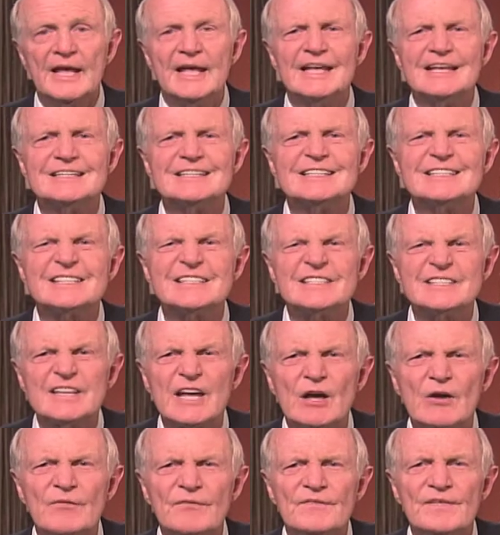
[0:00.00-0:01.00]
is
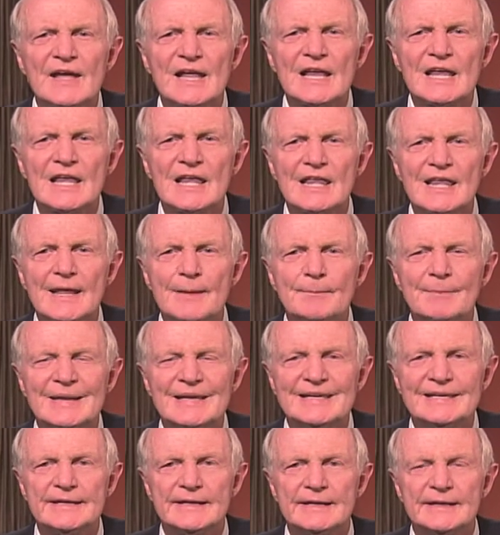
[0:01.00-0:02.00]

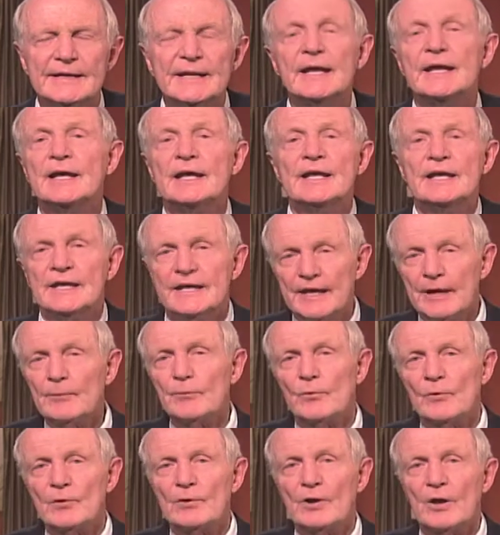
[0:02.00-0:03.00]
self-limited. It
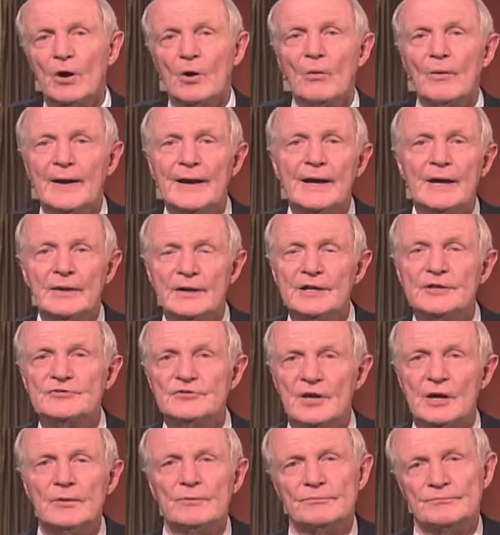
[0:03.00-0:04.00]
will go away on
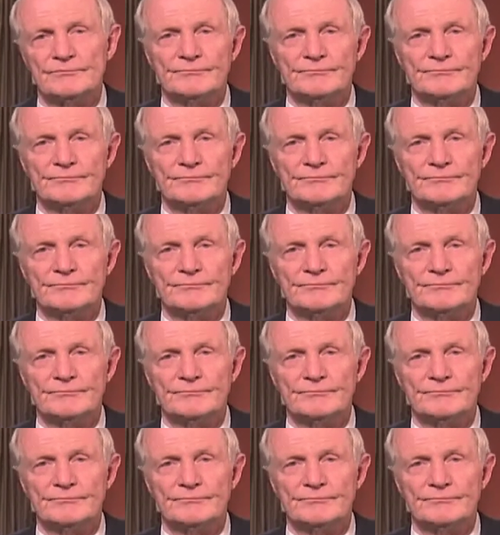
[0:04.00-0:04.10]
its own.